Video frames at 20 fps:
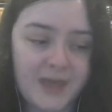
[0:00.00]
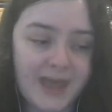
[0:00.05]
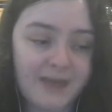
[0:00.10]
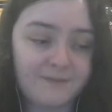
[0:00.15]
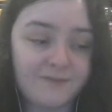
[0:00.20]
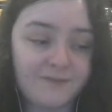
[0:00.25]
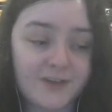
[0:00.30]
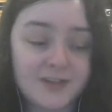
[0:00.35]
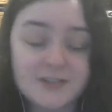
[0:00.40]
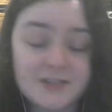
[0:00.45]

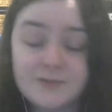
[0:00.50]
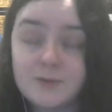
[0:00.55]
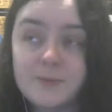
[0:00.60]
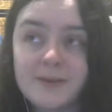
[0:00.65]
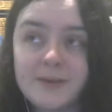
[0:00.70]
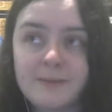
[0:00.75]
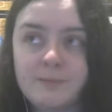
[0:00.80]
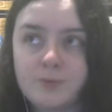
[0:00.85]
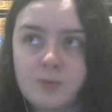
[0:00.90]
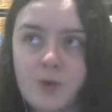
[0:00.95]
first of all
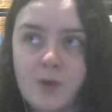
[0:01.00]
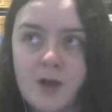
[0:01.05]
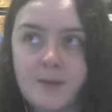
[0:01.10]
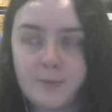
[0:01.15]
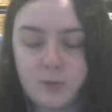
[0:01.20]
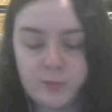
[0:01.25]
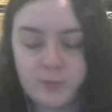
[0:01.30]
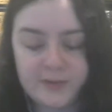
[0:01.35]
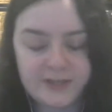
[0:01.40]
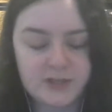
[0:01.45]
being brought
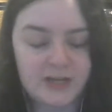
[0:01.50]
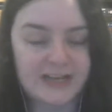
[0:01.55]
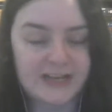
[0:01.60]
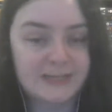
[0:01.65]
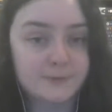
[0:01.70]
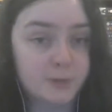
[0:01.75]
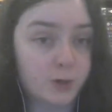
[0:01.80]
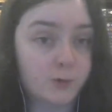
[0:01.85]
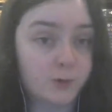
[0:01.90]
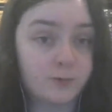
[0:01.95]
up always
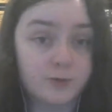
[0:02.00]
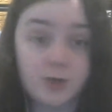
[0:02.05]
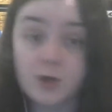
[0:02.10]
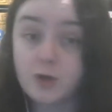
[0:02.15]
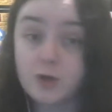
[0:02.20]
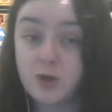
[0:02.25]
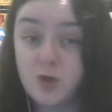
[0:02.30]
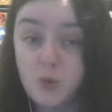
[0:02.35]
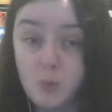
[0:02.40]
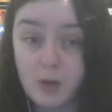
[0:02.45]
told
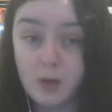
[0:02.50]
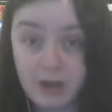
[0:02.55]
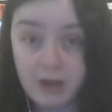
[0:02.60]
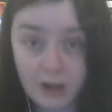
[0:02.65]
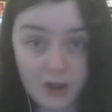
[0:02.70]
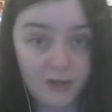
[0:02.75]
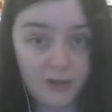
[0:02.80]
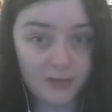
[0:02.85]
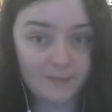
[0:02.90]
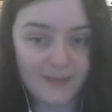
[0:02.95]
you
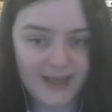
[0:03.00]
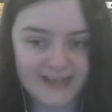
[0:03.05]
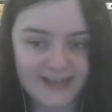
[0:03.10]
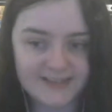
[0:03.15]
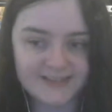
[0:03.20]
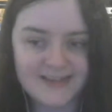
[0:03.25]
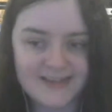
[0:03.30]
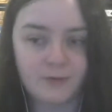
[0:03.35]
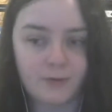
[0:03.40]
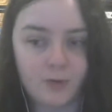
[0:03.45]
are the
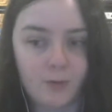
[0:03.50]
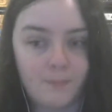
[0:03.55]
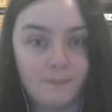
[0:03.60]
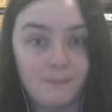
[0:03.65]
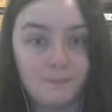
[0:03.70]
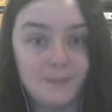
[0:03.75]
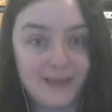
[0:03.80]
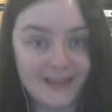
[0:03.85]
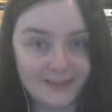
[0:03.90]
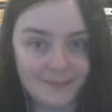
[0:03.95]
best, now go
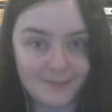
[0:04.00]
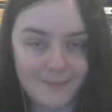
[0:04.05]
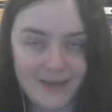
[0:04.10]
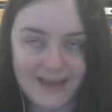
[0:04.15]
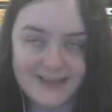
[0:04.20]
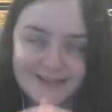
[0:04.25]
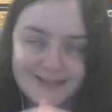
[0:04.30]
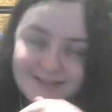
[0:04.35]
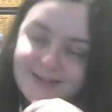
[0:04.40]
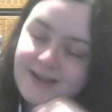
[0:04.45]
be the
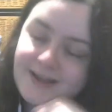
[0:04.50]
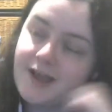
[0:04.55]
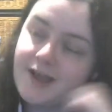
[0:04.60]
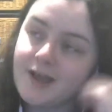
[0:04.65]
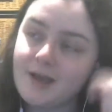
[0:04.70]
best.